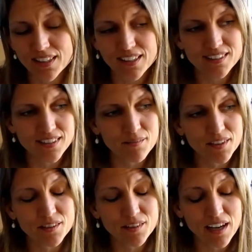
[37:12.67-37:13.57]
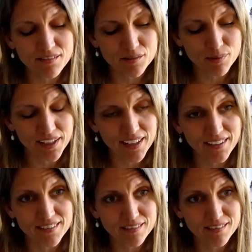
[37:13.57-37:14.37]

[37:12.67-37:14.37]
and it's something you have to pay